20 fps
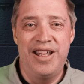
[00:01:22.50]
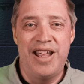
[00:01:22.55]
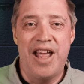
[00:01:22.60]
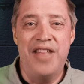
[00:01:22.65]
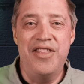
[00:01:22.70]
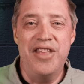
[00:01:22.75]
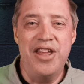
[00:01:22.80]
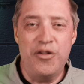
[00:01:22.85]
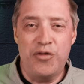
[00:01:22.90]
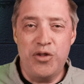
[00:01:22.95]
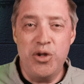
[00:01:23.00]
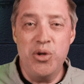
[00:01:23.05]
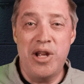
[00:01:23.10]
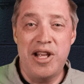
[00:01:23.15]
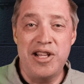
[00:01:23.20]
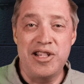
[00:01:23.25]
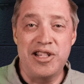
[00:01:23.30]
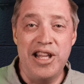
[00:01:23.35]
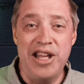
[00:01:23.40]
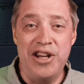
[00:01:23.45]
And then a few
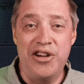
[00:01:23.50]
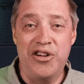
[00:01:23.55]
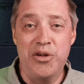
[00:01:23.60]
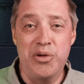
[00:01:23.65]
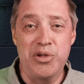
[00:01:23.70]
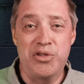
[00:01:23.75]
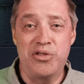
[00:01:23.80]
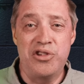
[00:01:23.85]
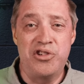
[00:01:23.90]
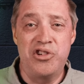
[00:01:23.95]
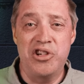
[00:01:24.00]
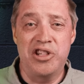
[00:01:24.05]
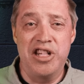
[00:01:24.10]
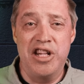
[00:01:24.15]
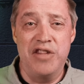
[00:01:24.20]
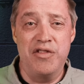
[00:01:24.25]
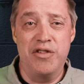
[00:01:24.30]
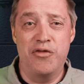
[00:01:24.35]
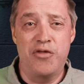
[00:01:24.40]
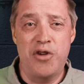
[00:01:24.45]
days later, it was
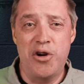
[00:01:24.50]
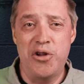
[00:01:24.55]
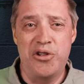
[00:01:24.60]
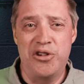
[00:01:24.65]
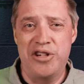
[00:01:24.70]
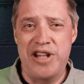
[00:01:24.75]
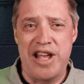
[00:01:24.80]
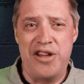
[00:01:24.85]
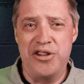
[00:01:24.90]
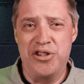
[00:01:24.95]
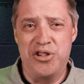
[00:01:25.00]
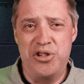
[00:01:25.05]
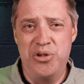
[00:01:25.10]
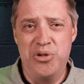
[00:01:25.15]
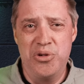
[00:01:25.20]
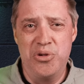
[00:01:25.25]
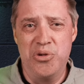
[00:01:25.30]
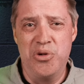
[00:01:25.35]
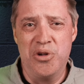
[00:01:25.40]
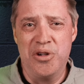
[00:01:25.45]
restricted even further down
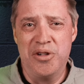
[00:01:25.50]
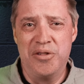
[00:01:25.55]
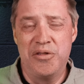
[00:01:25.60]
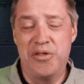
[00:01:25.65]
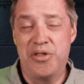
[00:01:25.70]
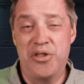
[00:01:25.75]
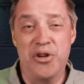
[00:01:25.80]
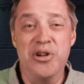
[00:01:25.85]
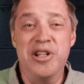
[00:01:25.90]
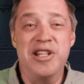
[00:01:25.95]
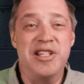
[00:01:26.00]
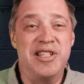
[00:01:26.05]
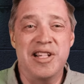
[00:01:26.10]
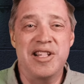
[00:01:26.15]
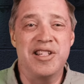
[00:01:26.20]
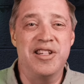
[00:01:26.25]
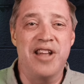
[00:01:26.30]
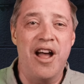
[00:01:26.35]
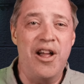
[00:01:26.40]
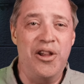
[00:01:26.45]
to
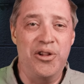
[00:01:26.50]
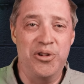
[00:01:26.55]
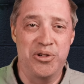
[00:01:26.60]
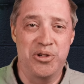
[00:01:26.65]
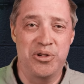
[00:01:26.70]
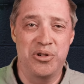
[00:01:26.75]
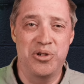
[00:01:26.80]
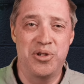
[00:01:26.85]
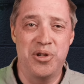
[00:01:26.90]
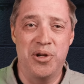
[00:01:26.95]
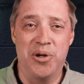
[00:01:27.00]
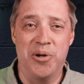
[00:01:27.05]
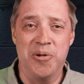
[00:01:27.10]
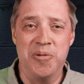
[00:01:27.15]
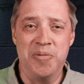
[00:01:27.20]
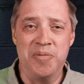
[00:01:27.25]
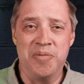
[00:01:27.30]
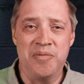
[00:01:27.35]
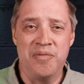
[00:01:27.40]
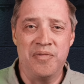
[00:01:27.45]
$36 or so.
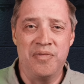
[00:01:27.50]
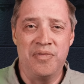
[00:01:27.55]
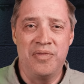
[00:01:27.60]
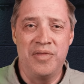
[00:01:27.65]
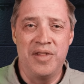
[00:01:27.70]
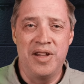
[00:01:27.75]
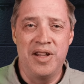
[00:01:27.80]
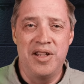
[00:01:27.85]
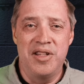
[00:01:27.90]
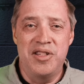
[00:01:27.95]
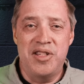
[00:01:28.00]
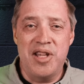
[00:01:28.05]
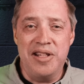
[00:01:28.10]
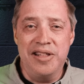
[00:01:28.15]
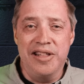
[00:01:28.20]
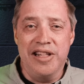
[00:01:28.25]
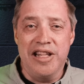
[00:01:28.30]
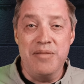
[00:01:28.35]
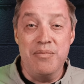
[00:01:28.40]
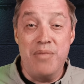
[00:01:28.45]

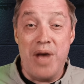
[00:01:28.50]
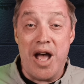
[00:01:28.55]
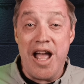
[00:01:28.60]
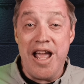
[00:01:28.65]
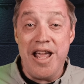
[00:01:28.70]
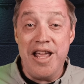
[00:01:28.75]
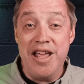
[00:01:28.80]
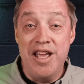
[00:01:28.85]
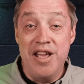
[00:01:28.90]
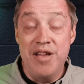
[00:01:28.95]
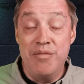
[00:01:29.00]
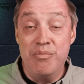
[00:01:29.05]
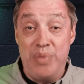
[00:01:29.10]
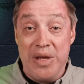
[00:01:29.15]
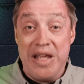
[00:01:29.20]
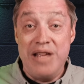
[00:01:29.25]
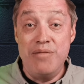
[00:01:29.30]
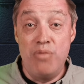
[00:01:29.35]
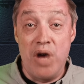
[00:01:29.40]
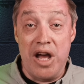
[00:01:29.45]
Suddenly, my
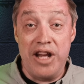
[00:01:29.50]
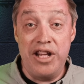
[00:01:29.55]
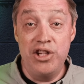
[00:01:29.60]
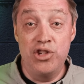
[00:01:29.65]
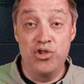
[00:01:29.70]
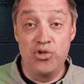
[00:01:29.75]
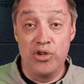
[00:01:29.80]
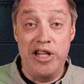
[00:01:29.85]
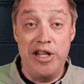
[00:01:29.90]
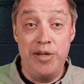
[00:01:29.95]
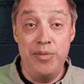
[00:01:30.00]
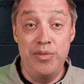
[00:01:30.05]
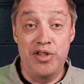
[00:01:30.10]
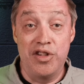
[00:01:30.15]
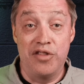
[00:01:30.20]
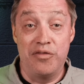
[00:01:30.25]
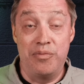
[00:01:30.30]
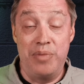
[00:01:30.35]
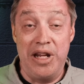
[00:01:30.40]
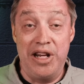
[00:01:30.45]
big money
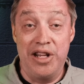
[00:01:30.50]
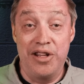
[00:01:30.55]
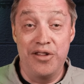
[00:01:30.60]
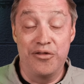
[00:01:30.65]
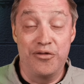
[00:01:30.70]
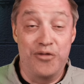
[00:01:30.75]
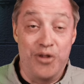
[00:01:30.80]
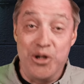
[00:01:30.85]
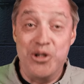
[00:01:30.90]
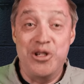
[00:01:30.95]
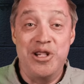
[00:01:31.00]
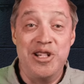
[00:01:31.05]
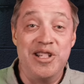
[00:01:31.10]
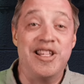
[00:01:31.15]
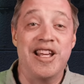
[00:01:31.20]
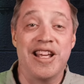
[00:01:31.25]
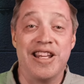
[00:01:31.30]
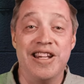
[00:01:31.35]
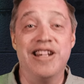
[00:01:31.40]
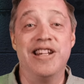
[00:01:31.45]
dreams of beating first and
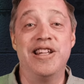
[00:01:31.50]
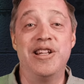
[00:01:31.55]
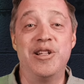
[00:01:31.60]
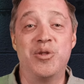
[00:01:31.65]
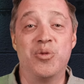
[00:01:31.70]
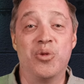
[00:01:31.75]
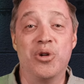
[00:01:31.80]
second innings